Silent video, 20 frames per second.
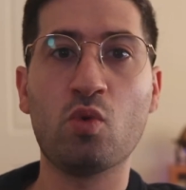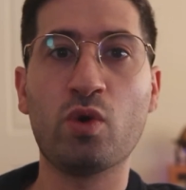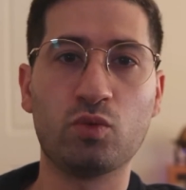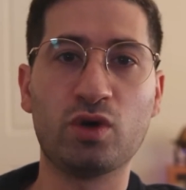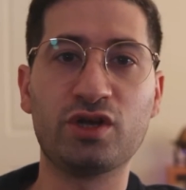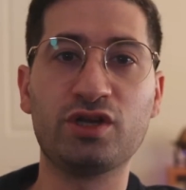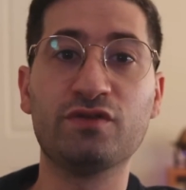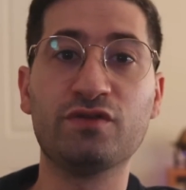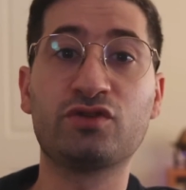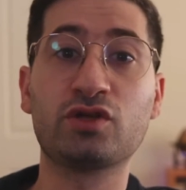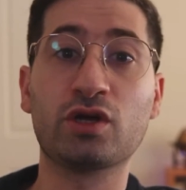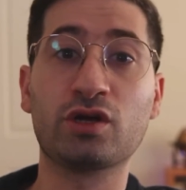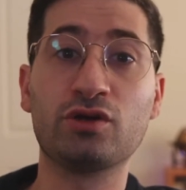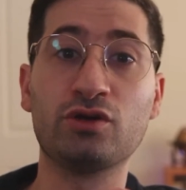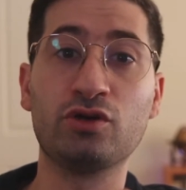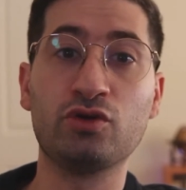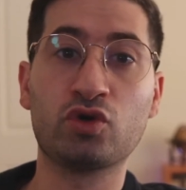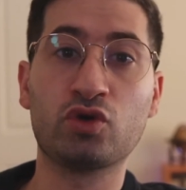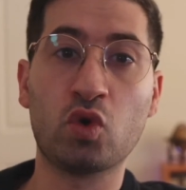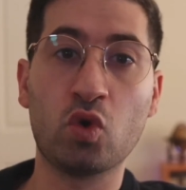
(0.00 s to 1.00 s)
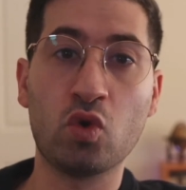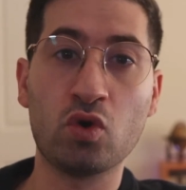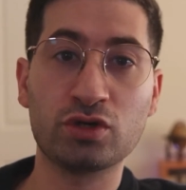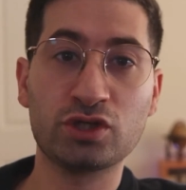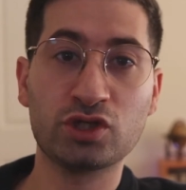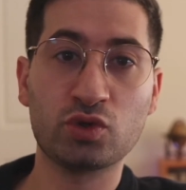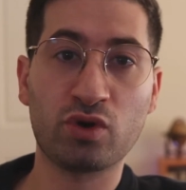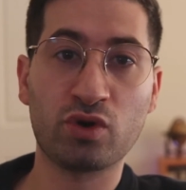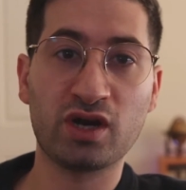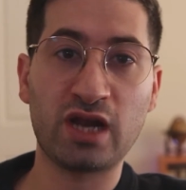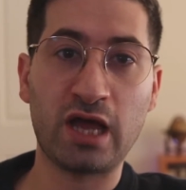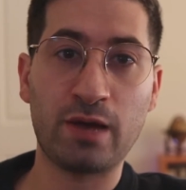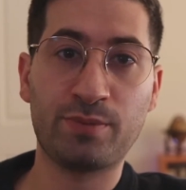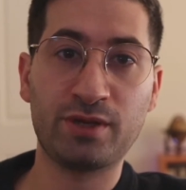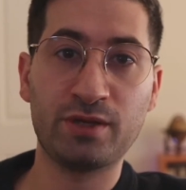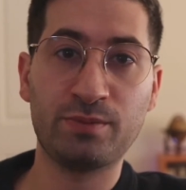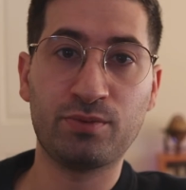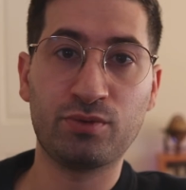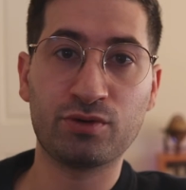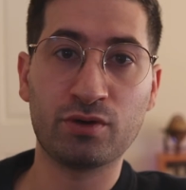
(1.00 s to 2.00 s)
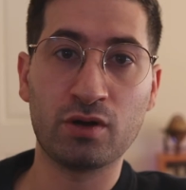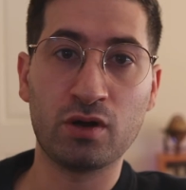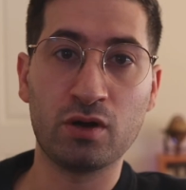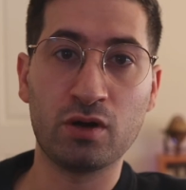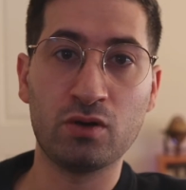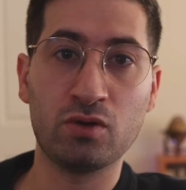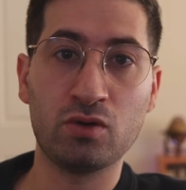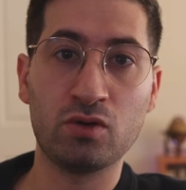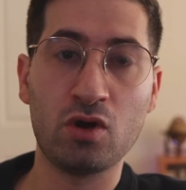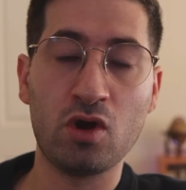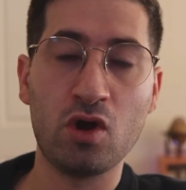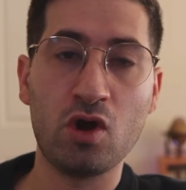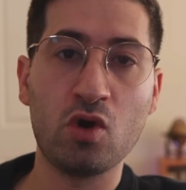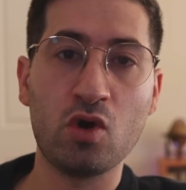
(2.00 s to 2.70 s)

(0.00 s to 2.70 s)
When you've done a new course, you want to let people know.